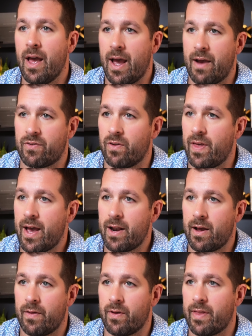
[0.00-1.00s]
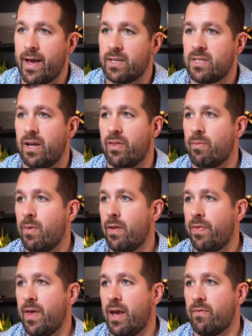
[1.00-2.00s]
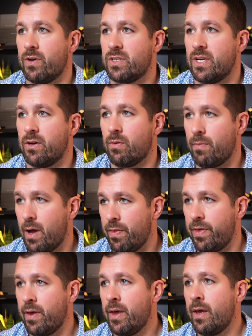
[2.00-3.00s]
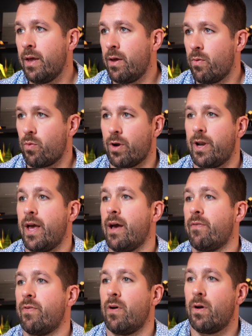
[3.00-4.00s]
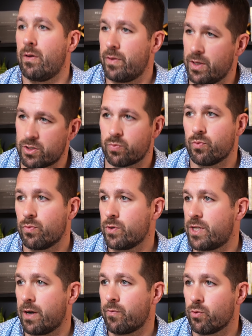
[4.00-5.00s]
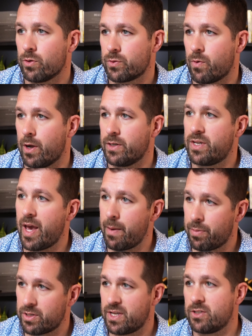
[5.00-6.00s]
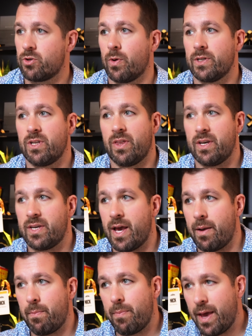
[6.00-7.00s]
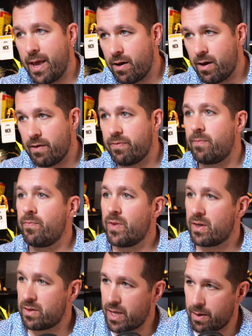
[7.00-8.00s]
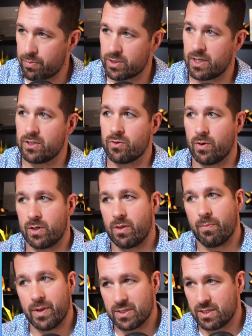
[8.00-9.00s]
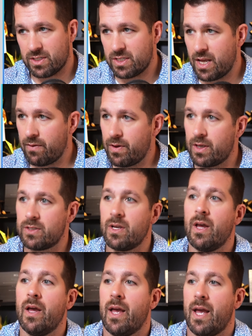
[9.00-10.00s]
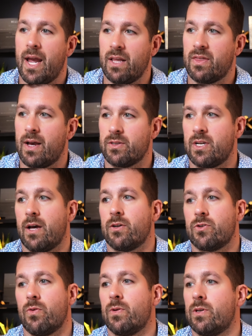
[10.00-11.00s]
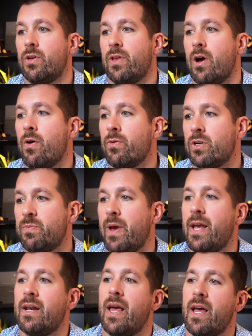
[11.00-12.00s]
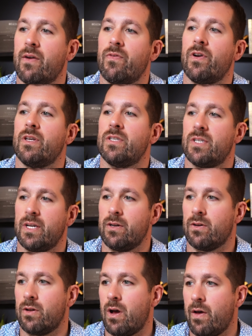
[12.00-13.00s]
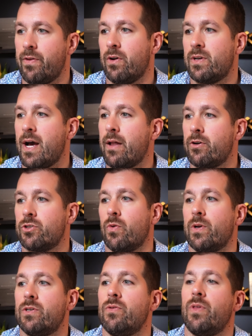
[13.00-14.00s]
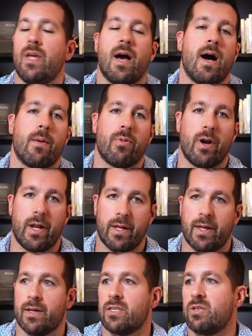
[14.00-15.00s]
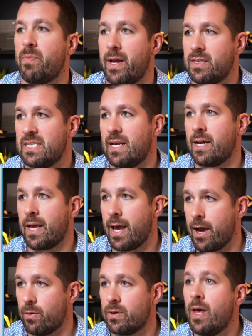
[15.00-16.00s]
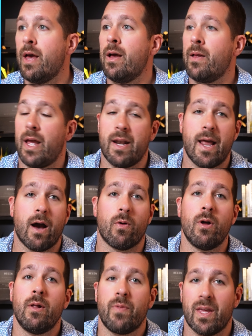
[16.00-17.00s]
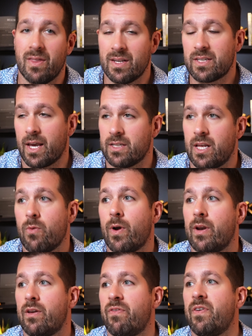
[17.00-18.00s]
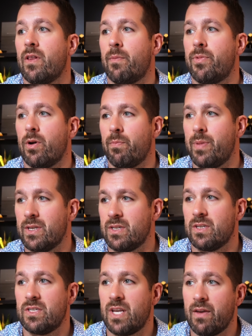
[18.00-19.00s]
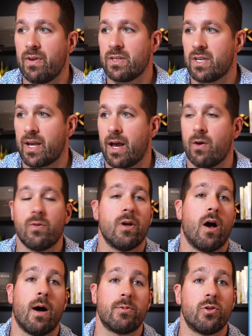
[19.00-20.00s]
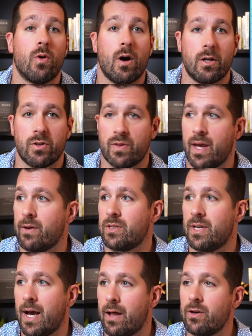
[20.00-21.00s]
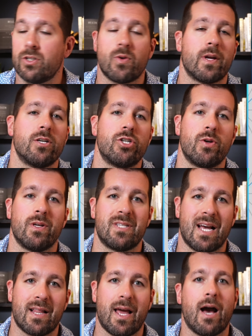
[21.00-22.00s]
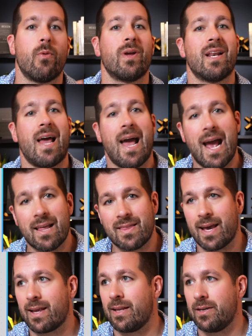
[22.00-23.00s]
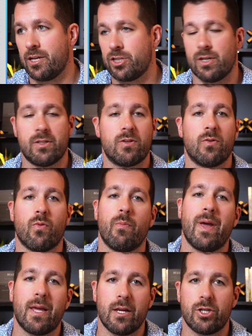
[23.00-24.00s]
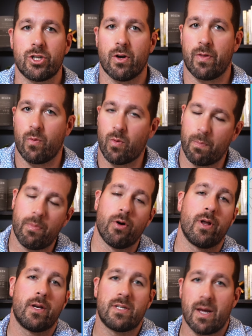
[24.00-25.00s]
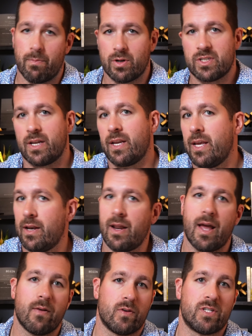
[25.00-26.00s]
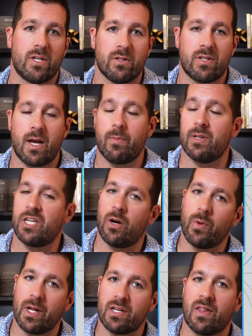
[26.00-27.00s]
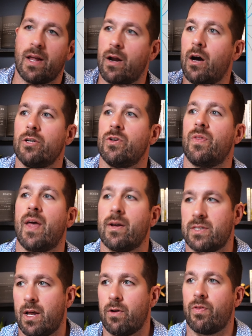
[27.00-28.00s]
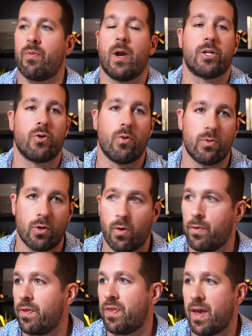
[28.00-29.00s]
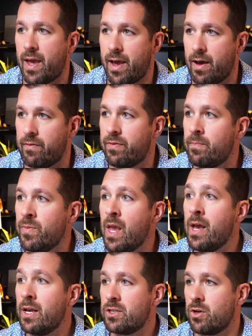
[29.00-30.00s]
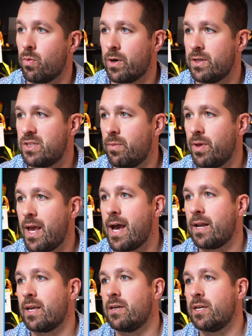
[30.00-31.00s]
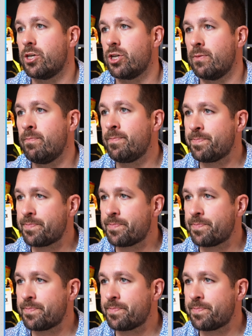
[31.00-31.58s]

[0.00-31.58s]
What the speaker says: After that, on the last day of the month, every single month, we're going to have this set of rules run. 10% is going to the debt payoff, 10% is going to the business savings, $8,000 going to the owner's pay, and every single other dollar is going to the operating expense account. And now, in this case, they wanted to fill up their business savings account up to $100,000. So I can show you exactly how we can add that condition so that we're making sure that we're putting 10% in every single time until we get to that $100,000 threshold goal that they have. So we're going to simply add a condition.